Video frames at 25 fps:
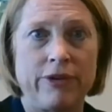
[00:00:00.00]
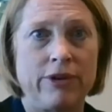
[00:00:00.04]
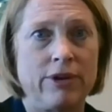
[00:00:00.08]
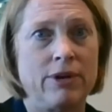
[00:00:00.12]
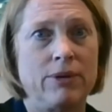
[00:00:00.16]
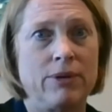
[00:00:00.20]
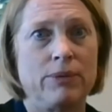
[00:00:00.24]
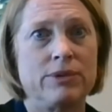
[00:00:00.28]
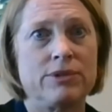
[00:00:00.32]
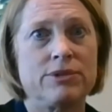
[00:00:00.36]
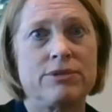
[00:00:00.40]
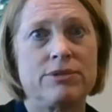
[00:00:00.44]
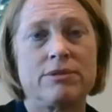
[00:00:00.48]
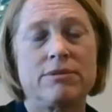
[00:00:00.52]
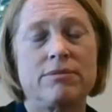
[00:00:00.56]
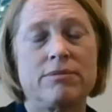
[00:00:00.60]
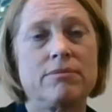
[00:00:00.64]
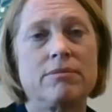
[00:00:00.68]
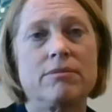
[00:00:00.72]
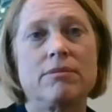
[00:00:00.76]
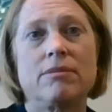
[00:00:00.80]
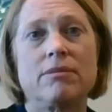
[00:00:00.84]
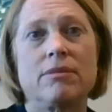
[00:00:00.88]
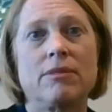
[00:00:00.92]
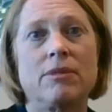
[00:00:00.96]
thought it was
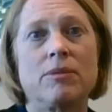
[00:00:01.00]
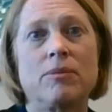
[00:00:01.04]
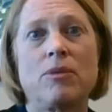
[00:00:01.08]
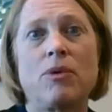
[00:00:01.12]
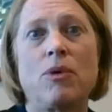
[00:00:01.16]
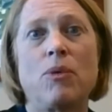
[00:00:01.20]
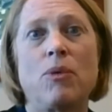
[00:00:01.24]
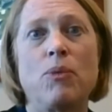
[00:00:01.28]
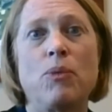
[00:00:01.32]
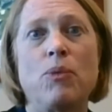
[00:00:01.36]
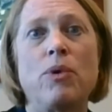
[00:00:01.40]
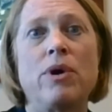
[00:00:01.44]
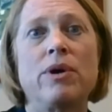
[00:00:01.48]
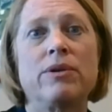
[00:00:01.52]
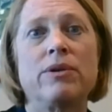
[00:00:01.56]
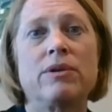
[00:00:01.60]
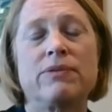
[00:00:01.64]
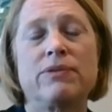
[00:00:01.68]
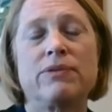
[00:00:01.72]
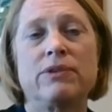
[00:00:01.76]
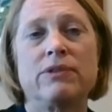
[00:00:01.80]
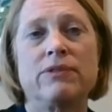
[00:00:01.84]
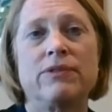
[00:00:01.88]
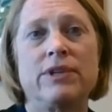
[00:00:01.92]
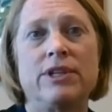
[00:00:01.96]
a
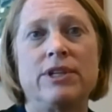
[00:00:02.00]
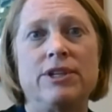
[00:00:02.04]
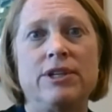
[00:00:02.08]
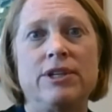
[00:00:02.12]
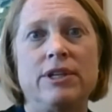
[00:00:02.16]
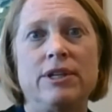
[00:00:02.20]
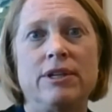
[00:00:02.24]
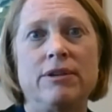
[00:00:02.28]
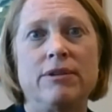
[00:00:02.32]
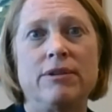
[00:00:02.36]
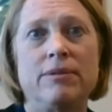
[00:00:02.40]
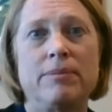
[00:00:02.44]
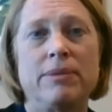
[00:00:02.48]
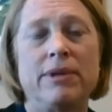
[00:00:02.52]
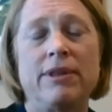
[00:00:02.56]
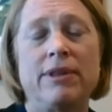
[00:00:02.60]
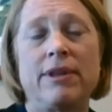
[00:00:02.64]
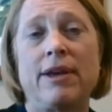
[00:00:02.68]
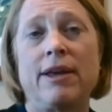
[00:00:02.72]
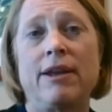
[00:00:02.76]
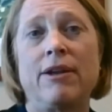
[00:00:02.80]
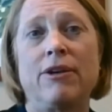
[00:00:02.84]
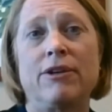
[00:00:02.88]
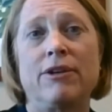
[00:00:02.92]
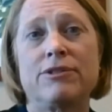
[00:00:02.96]
wonderful venue, but
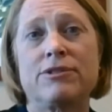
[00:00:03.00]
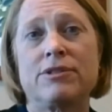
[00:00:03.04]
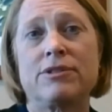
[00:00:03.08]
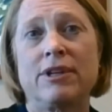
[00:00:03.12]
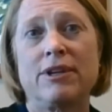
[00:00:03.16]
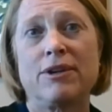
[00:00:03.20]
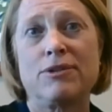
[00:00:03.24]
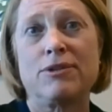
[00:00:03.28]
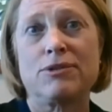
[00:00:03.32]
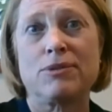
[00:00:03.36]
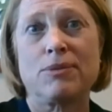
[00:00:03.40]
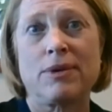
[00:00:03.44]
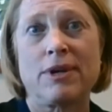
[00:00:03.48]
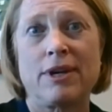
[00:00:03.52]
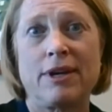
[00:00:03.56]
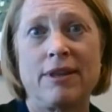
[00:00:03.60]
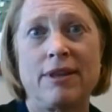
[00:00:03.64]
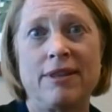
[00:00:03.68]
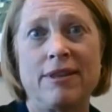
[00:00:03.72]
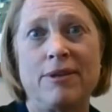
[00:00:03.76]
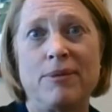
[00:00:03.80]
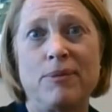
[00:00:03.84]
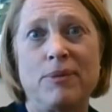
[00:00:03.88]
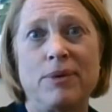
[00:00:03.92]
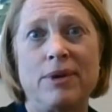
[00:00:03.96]
that also goes away,
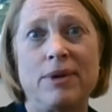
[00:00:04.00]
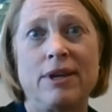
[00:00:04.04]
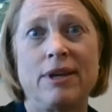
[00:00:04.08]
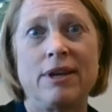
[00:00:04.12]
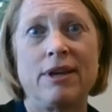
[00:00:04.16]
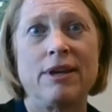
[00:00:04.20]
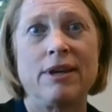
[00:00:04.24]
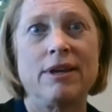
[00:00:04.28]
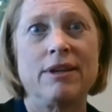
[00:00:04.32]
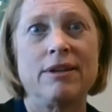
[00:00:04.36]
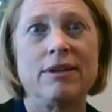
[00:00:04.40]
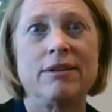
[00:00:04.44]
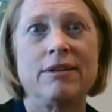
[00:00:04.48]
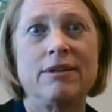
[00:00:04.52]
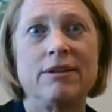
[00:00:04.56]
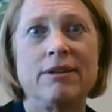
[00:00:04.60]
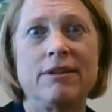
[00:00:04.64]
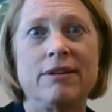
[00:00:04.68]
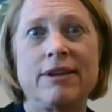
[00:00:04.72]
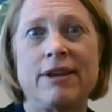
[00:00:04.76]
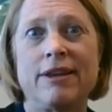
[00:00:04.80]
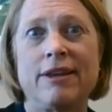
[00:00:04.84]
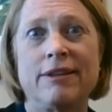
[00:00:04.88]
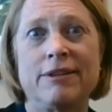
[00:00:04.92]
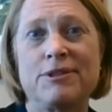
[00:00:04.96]
and then we get
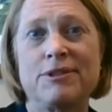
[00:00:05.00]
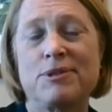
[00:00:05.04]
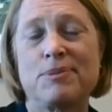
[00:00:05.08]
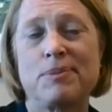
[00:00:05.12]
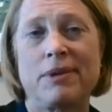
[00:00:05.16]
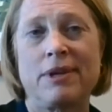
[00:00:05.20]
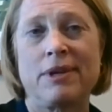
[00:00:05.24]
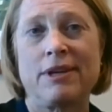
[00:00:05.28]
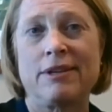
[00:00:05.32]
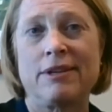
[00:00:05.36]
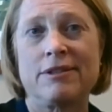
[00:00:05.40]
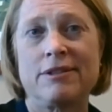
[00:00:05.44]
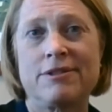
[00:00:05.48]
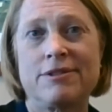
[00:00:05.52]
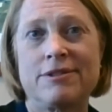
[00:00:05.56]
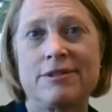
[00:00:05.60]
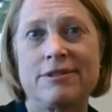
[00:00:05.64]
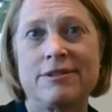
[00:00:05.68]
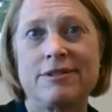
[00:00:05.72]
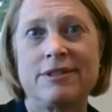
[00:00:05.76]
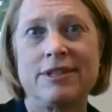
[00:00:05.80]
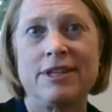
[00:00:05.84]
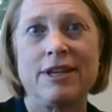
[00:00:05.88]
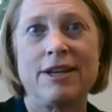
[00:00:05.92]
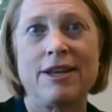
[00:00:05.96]
Daly's
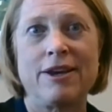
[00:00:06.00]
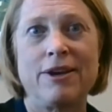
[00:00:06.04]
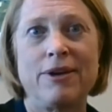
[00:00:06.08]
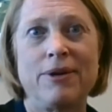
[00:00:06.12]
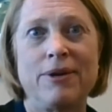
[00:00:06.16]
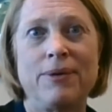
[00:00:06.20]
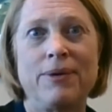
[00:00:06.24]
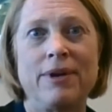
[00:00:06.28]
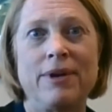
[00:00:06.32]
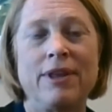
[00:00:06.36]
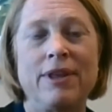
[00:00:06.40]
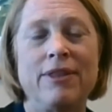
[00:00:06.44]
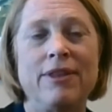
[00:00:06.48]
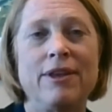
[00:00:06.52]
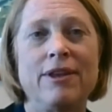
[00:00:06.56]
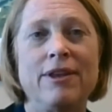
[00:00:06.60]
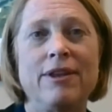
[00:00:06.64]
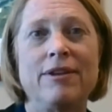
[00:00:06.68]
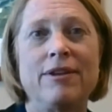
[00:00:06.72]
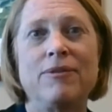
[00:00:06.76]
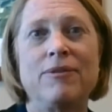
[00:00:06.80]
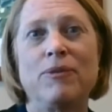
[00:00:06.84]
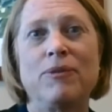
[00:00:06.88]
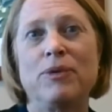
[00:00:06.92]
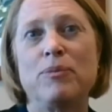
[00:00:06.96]
Place, and
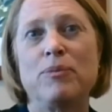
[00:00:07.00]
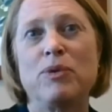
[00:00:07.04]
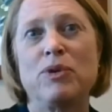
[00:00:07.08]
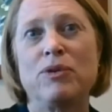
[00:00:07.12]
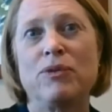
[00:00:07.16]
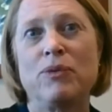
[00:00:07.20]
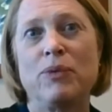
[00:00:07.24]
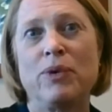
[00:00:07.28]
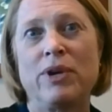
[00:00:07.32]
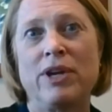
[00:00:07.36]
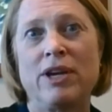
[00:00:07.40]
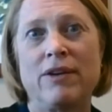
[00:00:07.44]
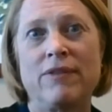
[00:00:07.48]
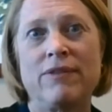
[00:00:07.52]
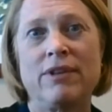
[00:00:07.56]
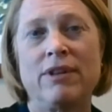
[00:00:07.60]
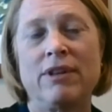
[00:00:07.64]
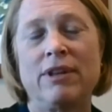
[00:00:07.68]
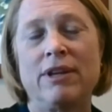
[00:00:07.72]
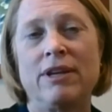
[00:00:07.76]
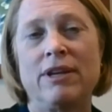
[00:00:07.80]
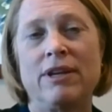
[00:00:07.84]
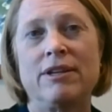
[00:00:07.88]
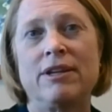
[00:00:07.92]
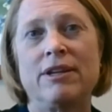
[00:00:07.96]
then we have the
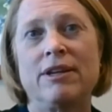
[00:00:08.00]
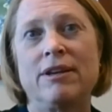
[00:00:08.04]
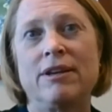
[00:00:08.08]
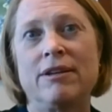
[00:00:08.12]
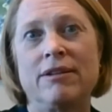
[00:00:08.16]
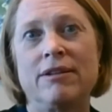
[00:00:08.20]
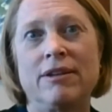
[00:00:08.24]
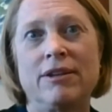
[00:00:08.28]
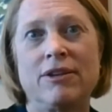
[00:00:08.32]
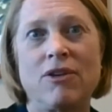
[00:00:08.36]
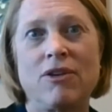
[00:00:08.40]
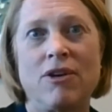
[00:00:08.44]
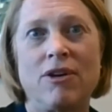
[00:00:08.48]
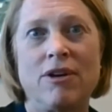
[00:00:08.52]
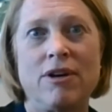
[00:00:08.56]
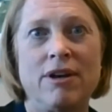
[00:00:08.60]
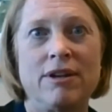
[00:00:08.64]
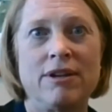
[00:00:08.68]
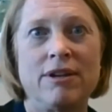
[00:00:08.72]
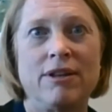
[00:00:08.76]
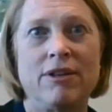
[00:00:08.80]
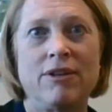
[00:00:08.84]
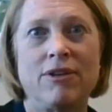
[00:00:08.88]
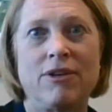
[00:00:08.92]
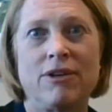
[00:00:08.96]
landing
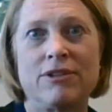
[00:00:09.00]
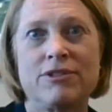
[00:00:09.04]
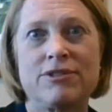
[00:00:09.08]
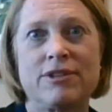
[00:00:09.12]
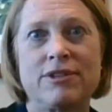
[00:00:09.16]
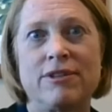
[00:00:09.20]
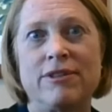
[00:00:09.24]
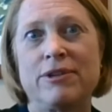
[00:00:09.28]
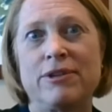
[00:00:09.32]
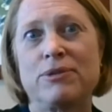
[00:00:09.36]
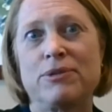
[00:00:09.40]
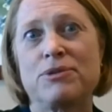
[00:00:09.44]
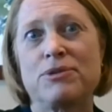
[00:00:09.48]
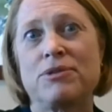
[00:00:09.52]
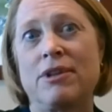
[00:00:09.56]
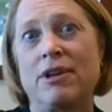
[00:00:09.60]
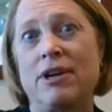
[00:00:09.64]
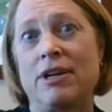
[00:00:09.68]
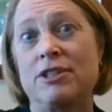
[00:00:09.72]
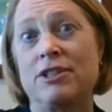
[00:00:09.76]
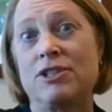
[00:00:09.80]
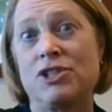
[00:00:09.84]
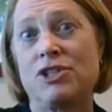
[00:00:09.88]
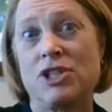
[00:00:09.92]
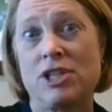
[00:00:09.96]
gone, and all of a sudden there's
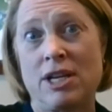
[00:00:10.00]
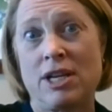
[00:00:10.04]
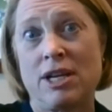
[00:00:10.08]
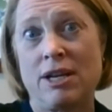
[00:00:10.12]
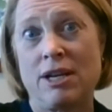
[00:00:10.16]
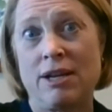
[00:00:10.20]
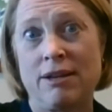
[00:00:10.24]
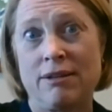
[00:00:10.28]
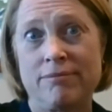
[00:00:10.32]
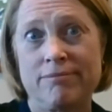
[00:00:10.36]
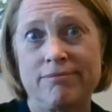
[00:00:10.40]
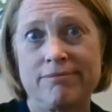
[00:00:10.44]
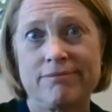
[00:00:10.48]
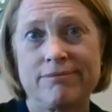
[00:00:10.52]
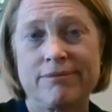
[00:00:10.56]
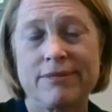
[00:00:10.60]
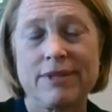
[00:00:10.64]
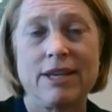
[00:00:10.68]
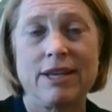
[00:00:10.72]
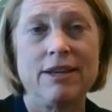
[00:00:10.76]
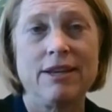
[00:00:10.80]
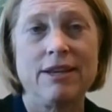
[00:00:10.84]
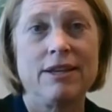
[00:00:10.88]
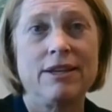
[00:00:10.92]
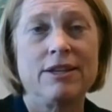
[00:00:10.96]
Lot J.
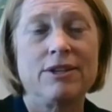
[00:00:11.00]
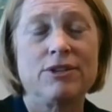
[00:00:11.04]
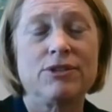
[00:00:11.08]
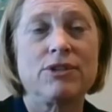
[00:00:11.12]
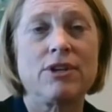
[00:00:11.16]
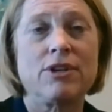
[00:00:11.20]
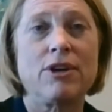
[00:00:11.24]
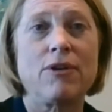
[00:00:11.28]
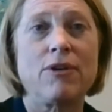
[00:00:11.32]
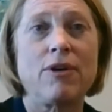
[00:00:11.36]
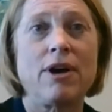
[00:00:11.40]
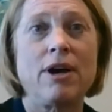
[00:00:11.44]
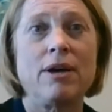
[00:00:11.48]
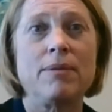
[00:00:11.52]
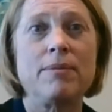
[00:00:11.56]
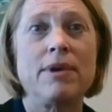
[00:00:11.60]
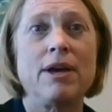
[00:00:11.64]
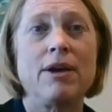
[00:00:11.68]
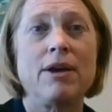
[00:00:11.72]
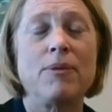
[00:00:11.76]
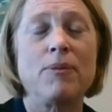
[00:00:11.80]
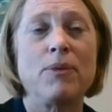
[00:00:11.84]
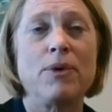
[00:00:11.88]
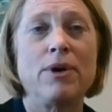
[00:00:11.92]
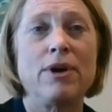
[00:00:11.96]
So I'm
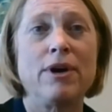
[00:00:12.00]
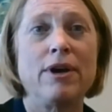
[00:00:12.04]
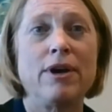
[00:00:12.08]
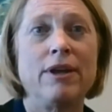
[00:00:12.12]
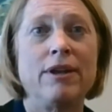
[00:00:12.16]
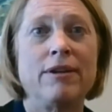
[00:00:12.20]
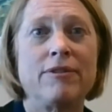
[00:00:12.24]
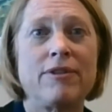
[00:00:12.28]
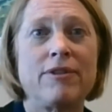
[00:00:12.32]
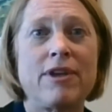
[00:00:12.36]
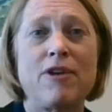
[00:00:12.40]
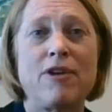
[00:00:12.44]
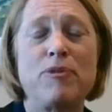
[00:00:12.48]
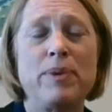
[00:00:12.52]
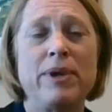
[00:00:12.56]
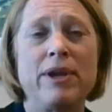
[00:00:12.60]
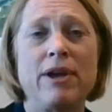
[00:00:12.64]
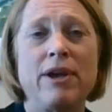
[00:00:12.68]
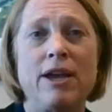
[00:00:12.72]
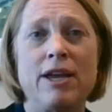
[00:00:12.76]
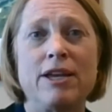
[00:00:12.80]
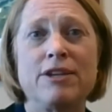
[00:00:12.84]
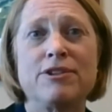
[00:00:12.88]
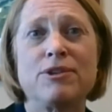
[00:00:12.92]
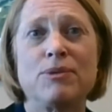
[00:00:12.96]
not one. An
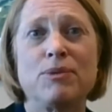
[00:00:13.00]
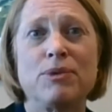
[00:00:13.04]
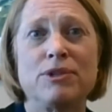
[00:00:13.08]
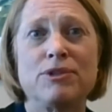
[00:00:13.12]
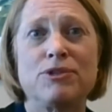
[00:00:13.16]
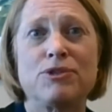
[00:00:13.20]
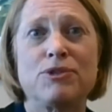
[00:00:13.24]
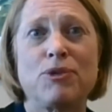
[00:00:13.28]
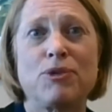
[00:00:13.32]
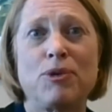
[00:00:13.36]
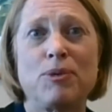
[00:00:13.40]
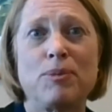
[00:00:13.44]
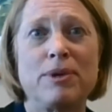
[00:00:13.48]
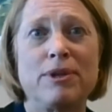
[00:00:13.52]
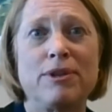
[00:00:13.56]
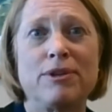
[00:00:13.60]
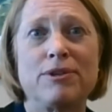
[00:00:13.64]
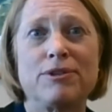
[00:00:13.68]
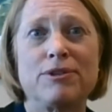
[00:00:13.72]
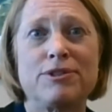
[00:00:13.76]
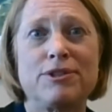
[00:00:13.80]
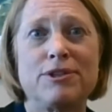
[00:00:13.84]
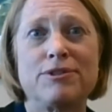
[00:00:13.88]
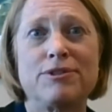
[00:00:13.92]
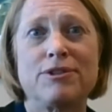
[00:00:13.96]
FBI agent once told me
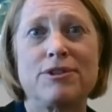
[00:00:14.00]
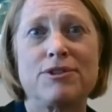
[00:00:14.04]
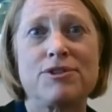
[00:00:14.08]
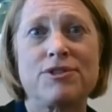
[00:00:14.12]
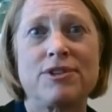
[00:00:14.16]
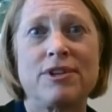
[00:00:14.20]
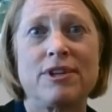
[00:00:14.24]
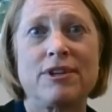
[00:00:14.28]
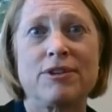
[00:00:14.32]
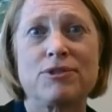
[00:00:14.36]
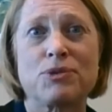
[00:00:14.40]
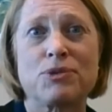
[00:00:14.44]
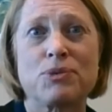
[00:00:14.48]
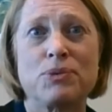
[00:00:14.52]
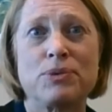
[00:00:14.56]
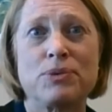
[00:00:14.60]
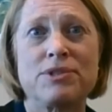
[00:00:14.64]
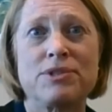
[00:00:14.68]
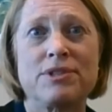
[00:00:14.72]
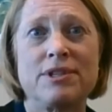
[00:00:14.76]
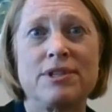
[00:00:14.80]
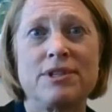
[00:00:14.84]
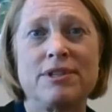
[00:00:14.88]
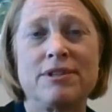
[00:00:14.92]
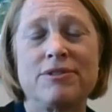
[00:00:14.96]
there's no such thing as
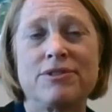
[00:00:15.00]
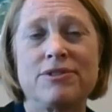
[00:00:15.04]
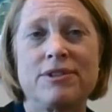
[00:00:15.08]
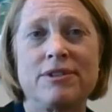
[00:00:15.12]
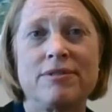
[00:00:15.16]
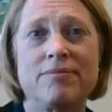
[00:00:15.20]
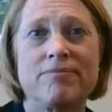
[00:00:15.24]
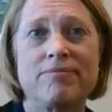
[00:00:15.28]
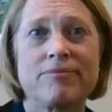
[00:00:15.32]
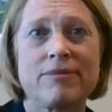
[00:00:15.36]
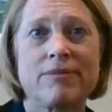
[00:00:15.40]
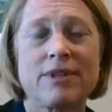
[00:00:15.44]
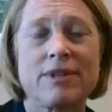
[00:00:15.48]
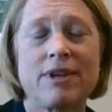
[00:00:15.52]
coincidence, and